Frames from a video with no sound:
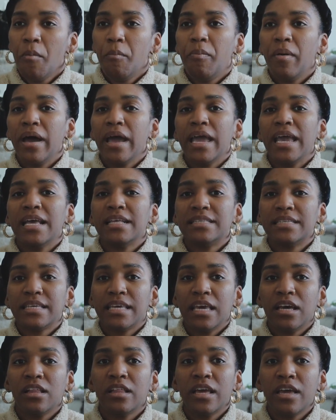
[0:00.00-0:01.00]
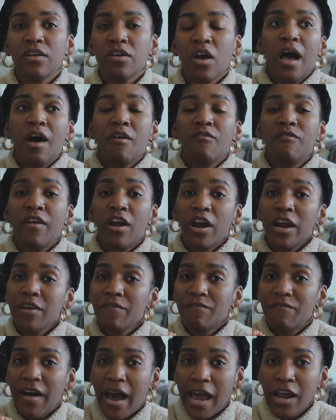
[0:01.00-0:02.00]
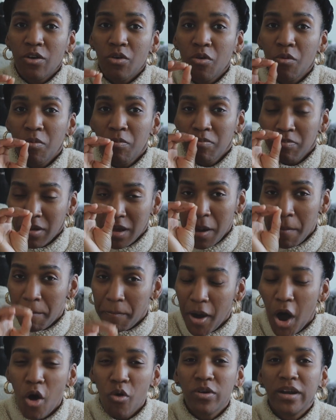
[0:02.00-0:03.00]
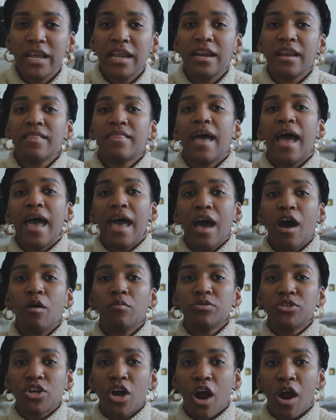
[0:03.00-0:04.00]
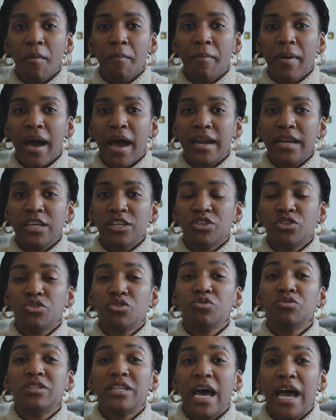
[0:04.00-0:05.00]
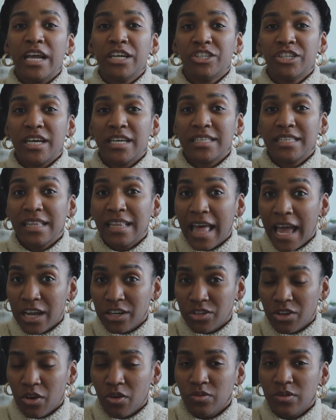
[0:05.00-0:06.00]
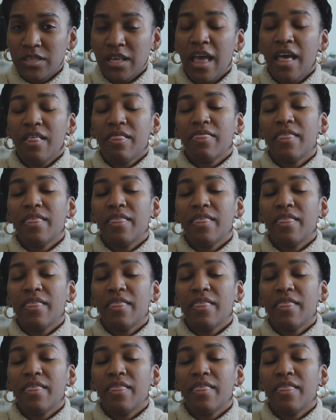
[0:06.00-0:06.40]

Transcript: but it's killing a very vital component that helps our bodies to digest lactose.